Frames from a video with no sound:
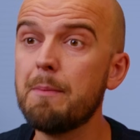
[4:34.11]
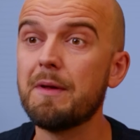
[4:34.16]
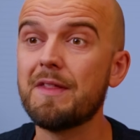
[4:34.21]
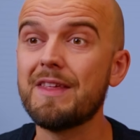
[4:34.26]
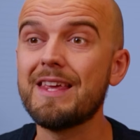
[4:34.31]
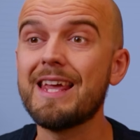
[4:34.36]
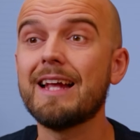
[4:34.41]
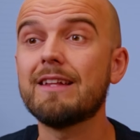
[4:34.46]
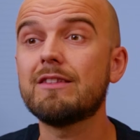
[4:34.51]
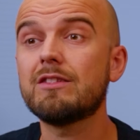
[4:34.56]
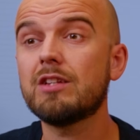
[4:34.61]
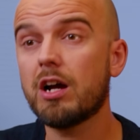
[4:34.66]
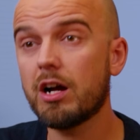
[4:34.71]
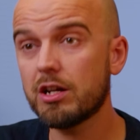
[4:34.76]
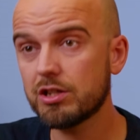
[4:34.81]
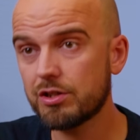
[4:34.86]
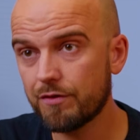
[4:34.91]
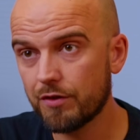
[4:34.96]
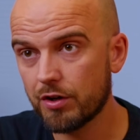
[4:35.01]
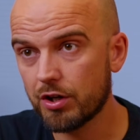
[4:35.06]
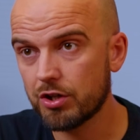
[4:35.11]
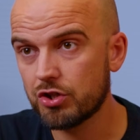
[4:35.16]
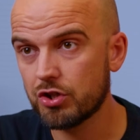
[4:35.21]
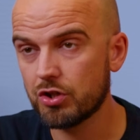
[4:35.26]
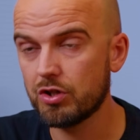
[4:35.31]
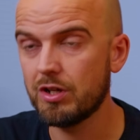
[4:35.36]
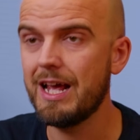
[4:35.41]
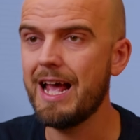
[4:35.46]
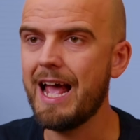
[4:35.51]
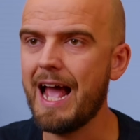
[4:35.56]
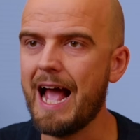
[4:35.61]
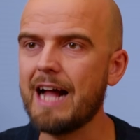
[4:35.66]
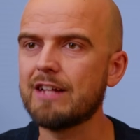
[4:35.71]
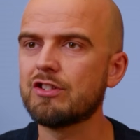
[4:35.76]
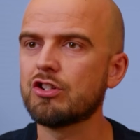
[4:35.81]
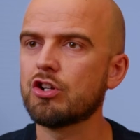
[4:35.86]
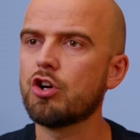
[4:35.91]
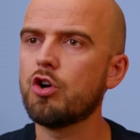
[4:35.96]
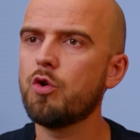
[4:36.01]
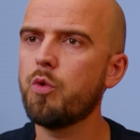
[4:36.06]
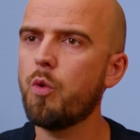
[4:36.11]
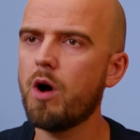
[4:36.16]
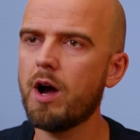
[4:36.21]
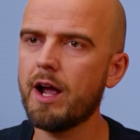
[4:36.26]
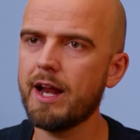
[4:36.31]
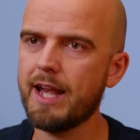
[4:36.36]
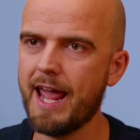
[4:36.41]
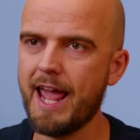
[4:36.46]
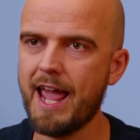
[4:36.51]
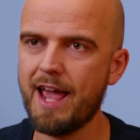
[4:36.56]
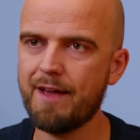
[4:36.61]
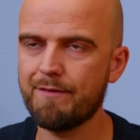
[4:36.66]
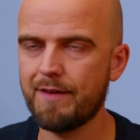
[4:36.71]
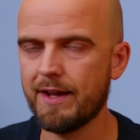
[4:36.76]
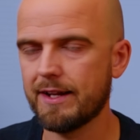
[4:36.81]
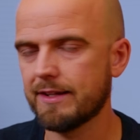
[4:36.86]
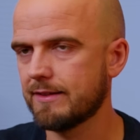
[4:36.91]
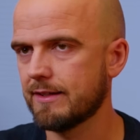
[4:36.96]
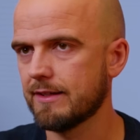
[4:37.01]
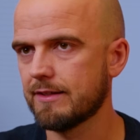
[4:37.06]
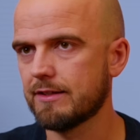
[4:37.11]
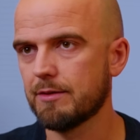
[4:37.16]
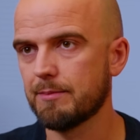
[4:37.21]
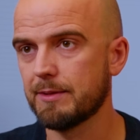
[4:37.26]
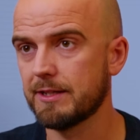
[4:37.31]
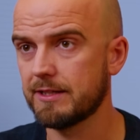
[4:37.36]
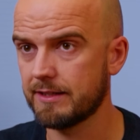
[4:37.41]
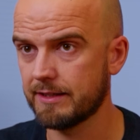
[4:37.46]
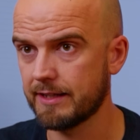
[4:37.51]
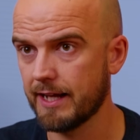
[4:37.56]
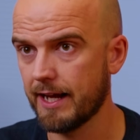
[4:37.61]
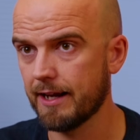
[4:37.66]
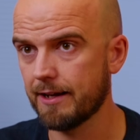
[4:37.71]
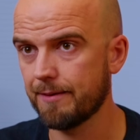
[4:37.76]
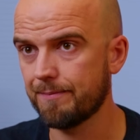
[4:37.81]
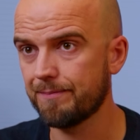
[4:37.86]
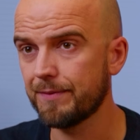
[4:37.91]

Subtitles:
but the AirTouch version has a quiet air vent system instead.